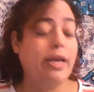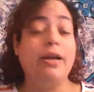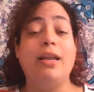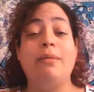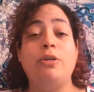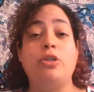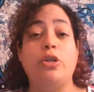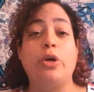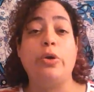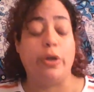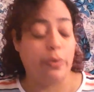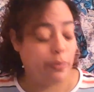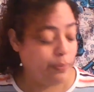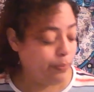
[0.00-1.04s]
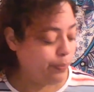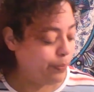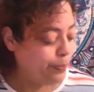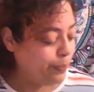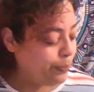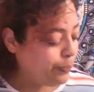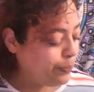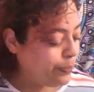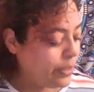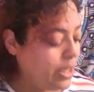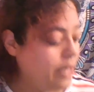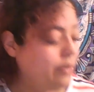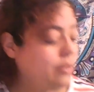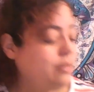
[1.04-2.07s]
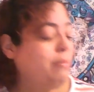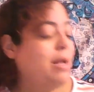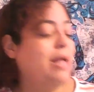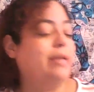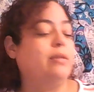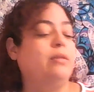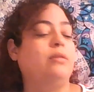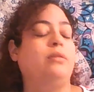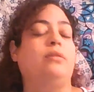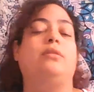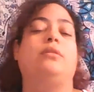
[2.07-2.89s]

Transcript: here, let me show you. Here's a model